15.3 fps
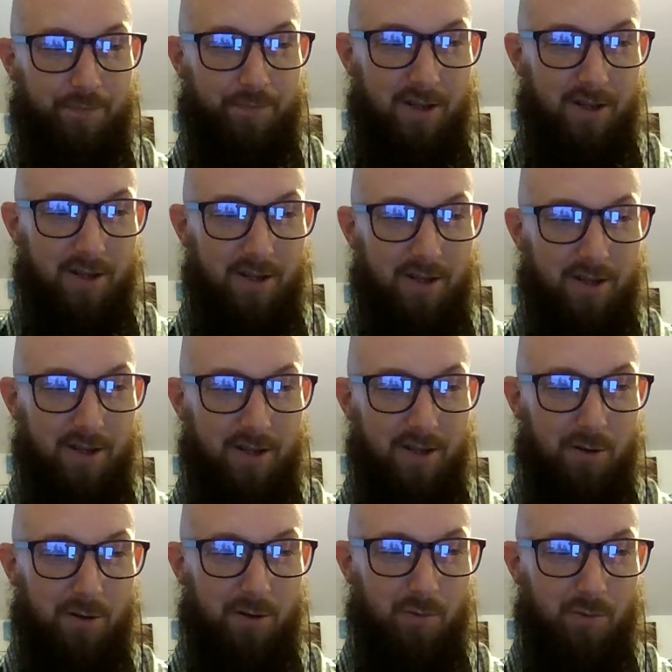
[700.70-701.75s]
he said
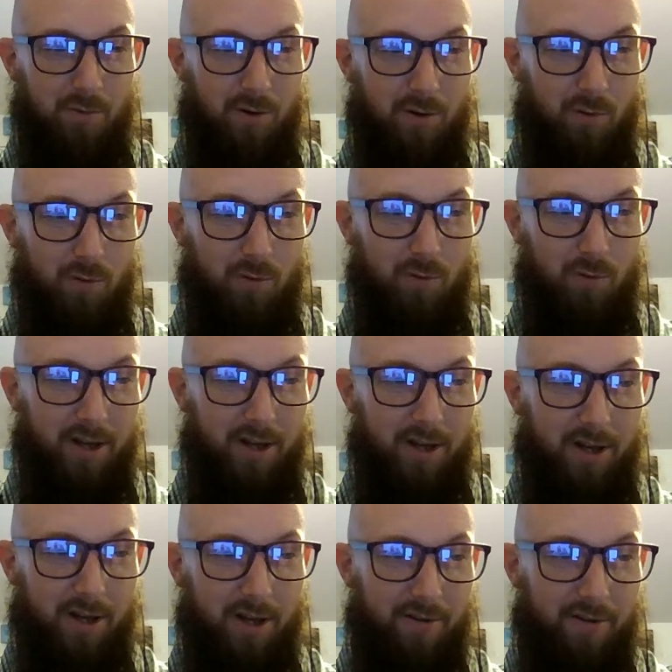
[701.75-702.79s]
he would
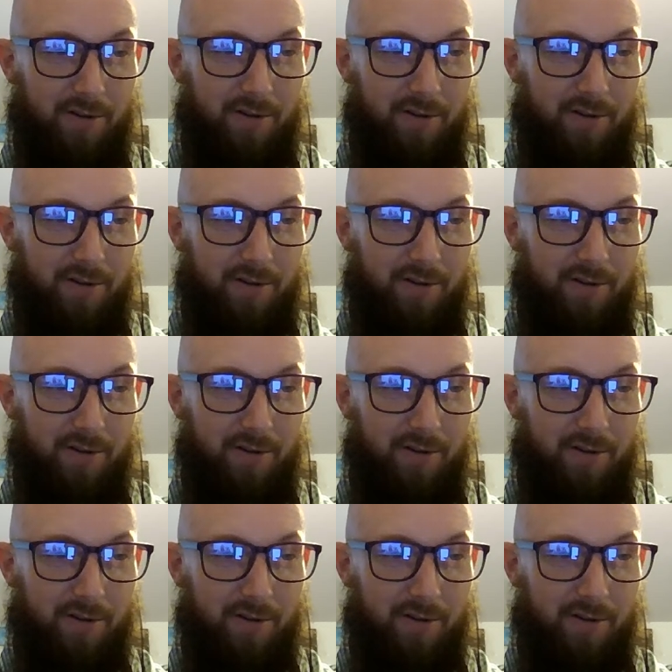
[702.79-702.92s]
have